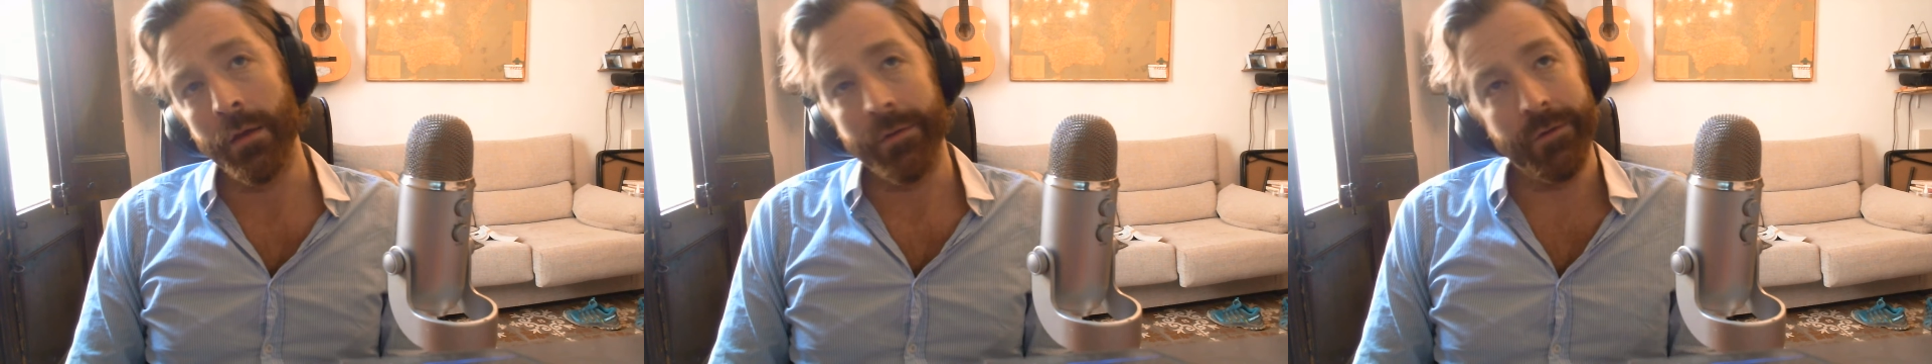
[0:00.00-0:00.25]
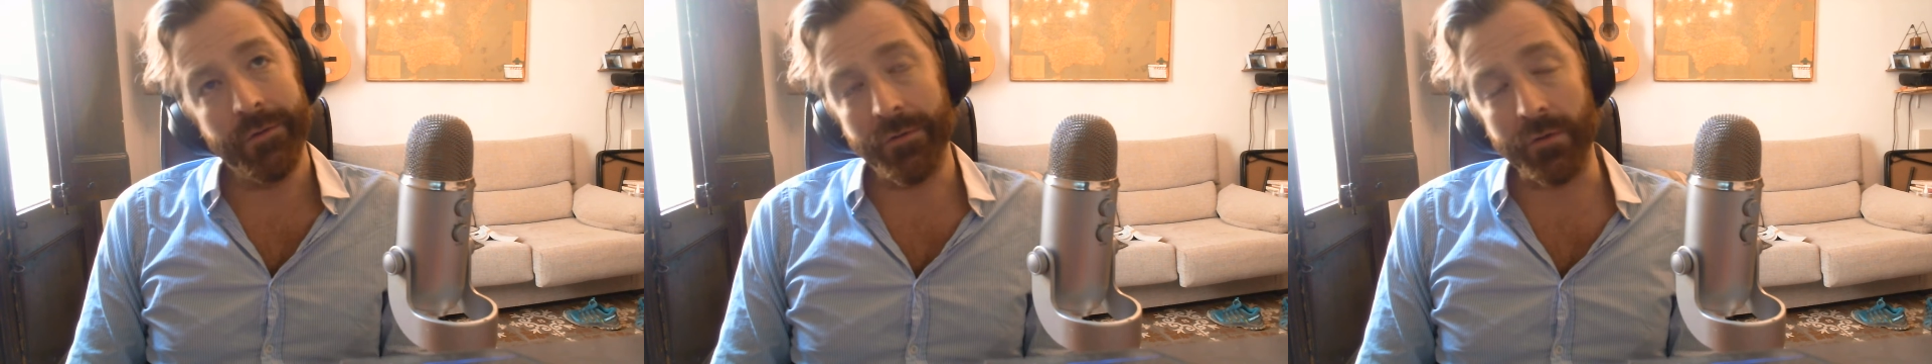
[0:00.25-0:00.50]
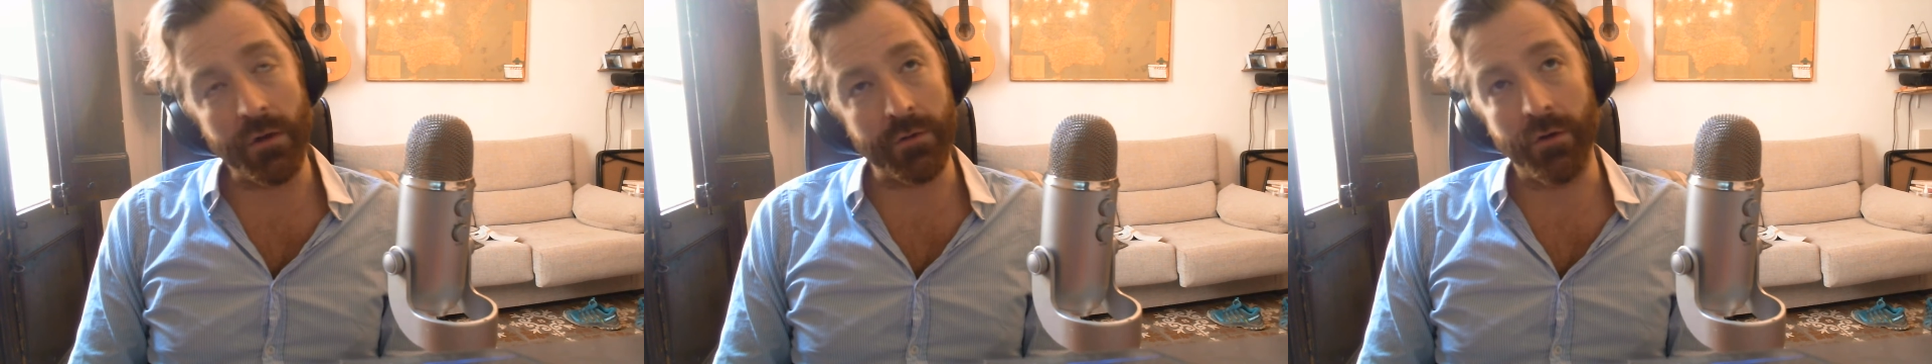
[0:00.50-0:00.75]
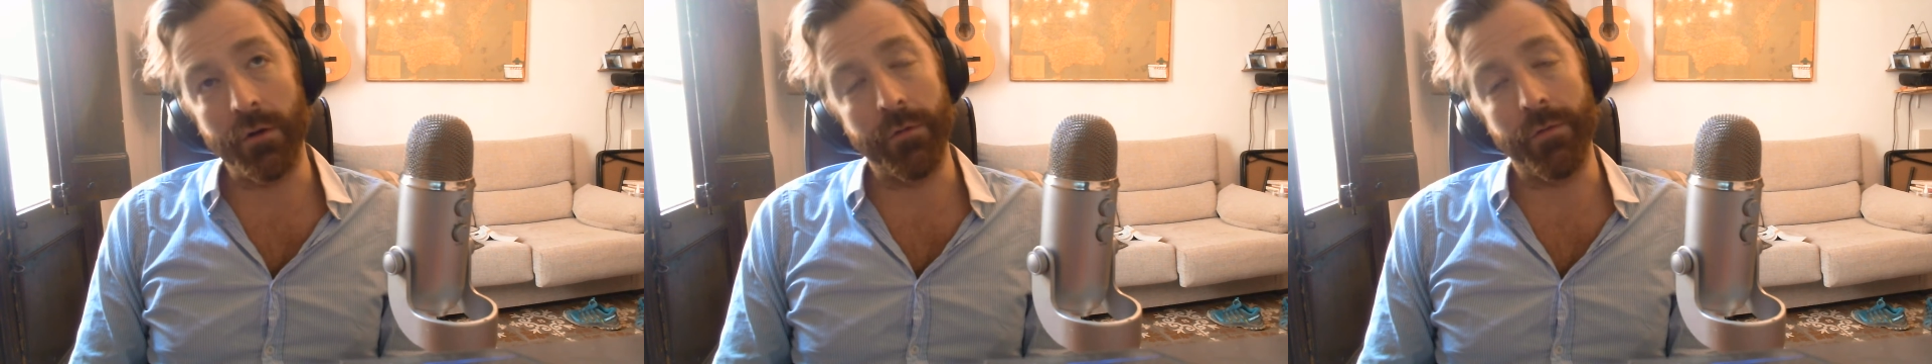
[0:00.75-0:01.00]
You just talk
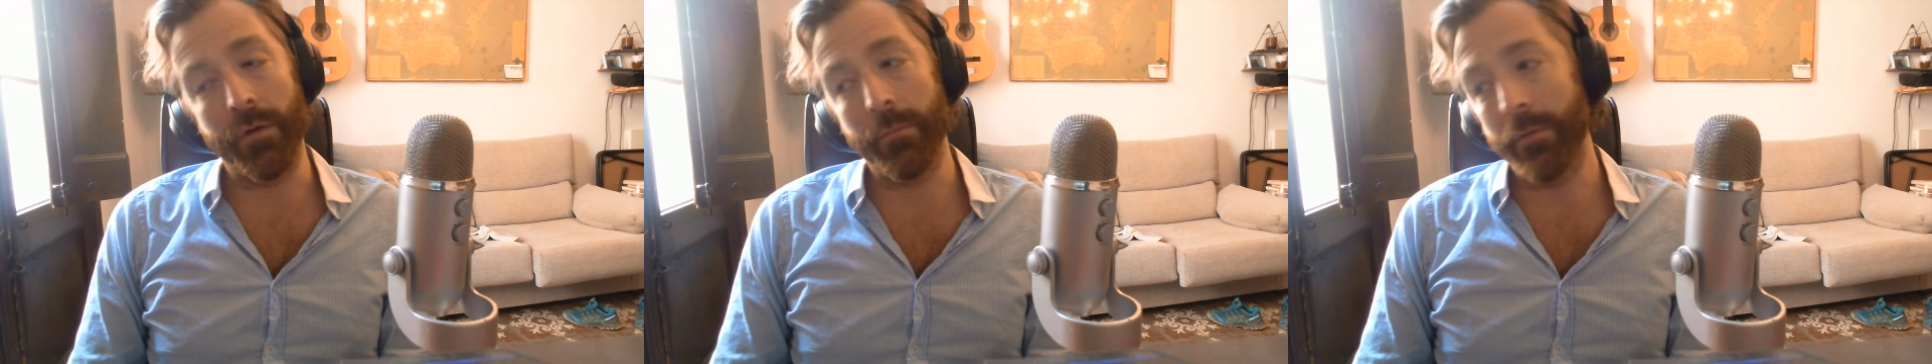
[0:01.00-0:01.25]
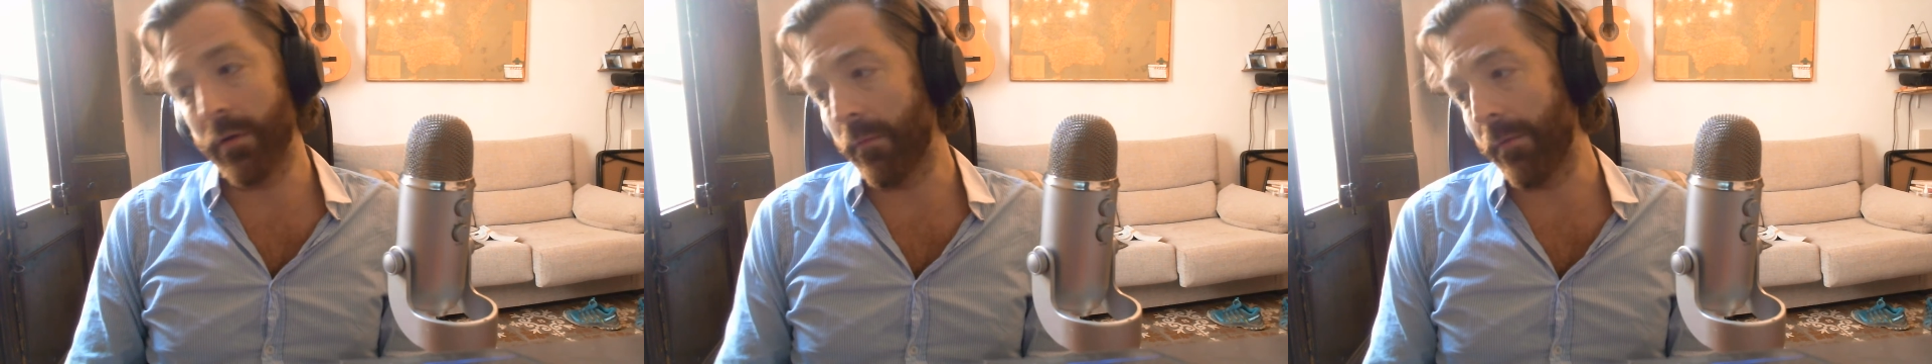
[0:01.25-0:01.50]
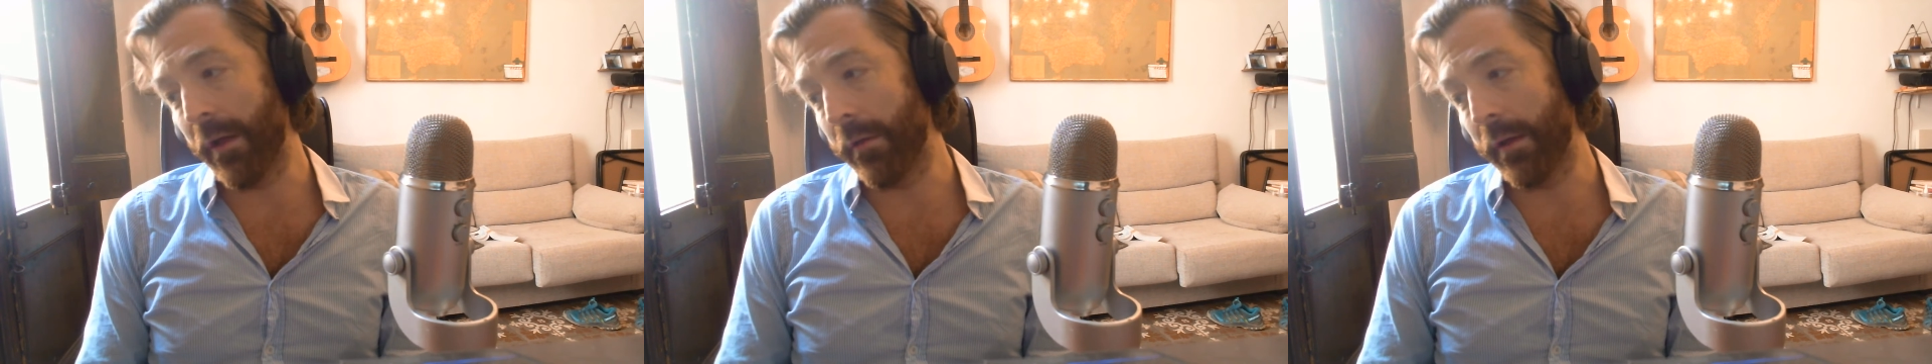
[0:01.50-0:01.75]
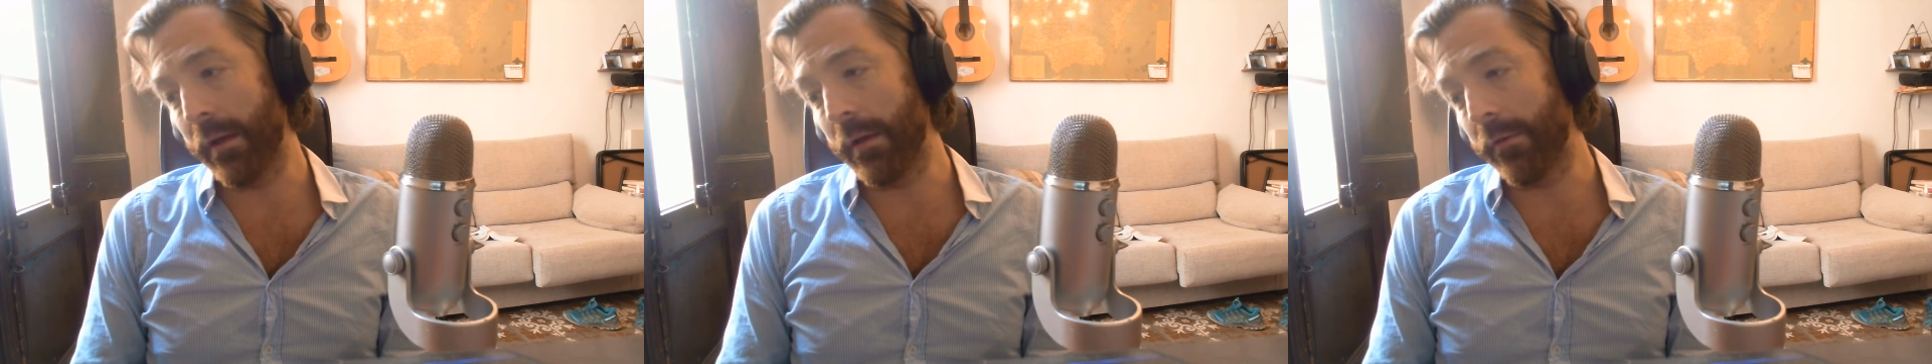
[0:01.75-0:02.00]
to all of them. You can
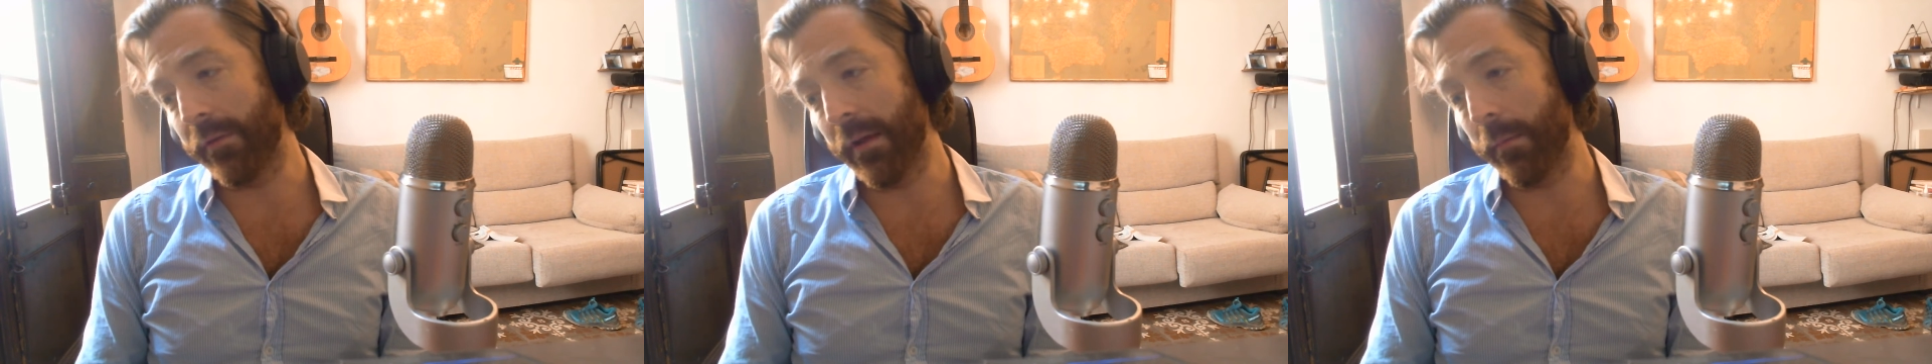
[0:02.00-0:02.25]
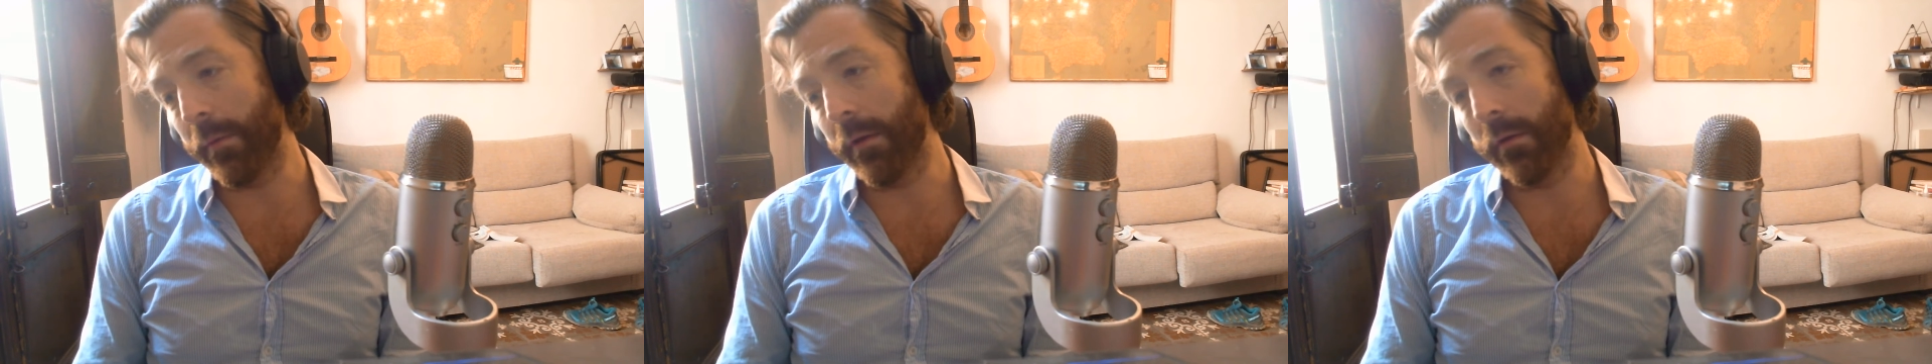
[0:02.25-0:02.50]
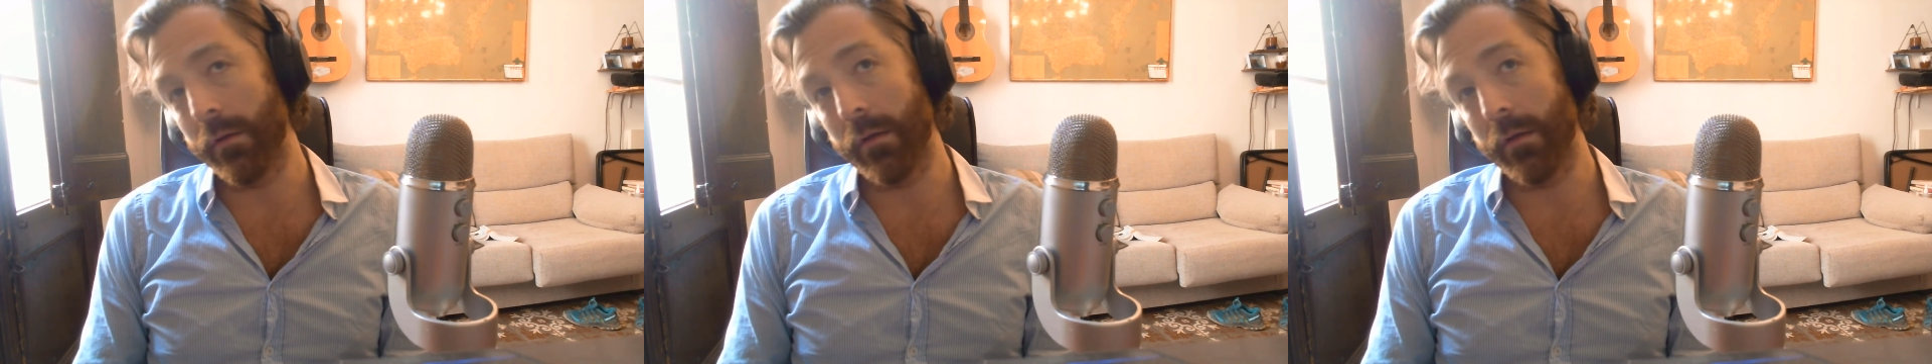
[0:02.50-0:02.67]
validate each segment.